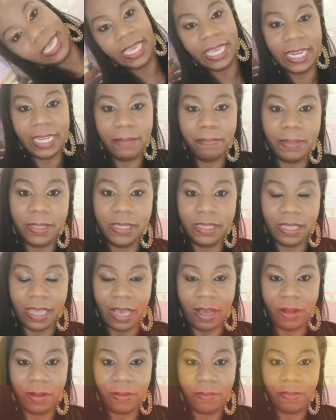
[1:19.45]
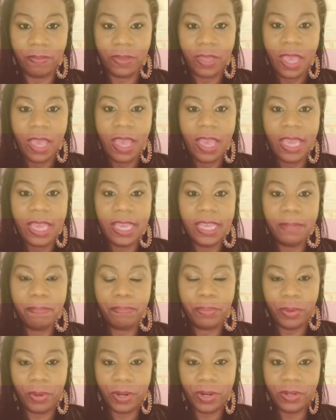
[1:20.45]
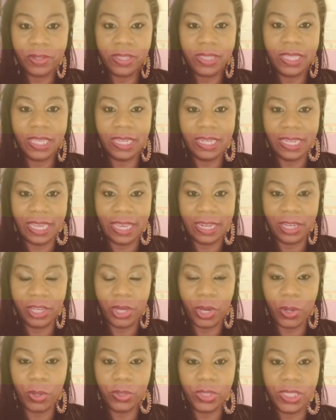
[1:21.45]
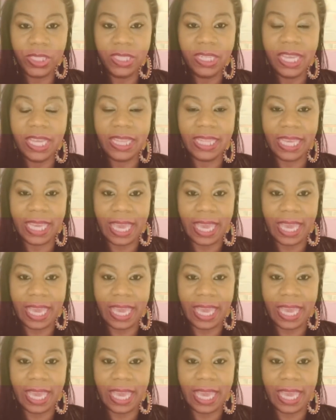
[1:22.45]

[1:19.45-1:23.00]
Guinea-Bissau. It borders the Atlantic Ocean, and the